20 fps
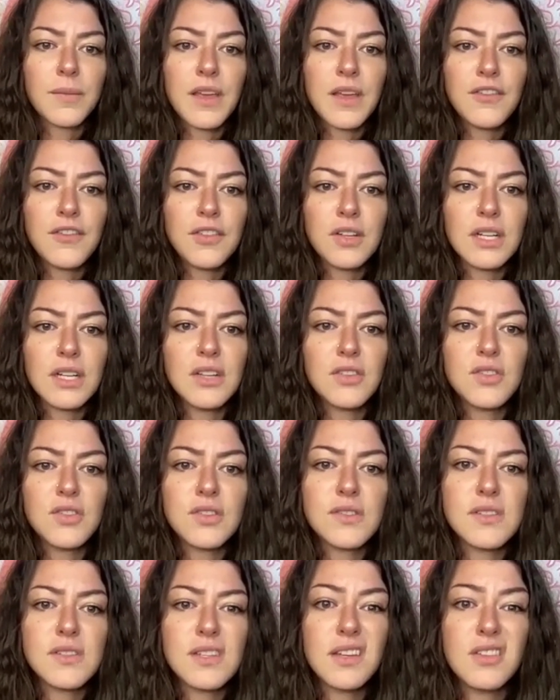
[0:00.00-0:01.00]
If you're
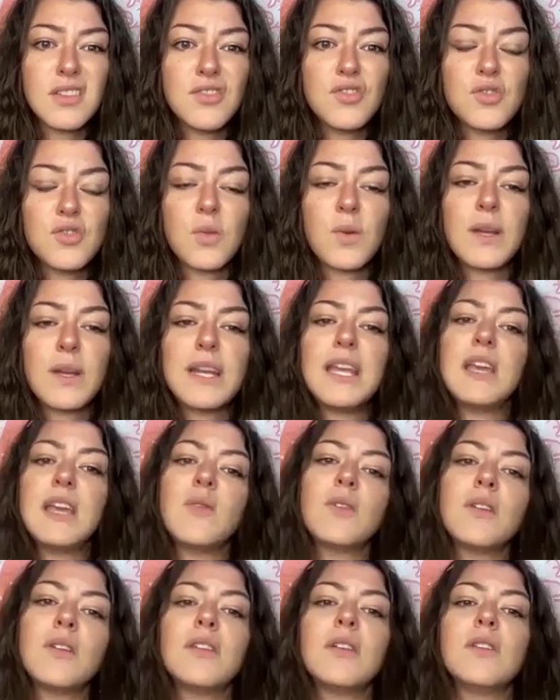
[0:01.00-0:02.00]
interested in
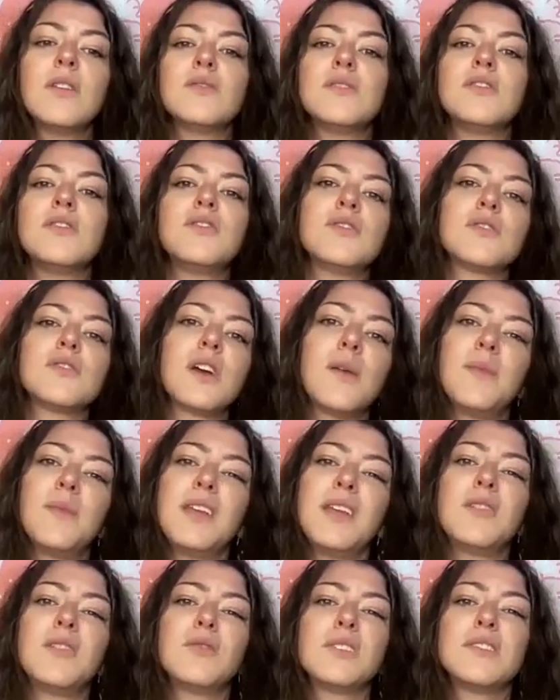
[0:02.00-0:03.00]
joining one of those and just
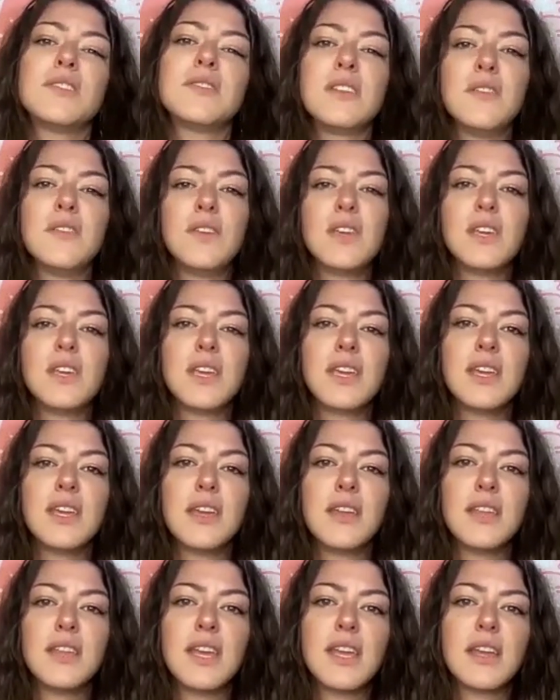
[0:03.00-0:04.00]
coming and receiving a
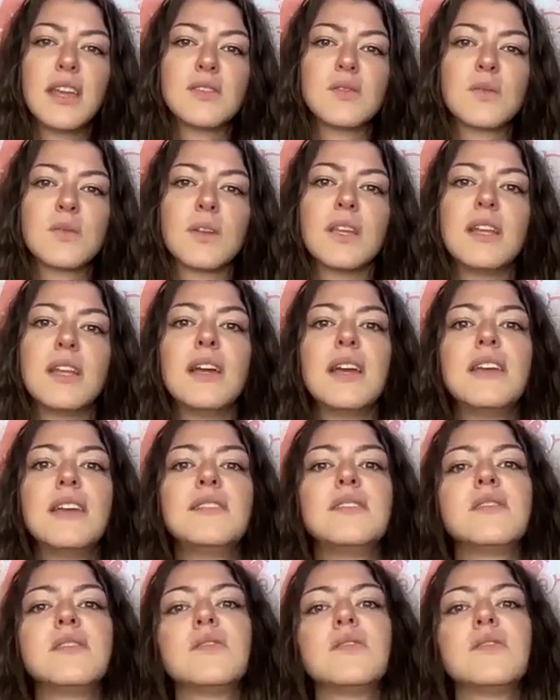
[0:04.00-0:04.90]
healing, it's really nice.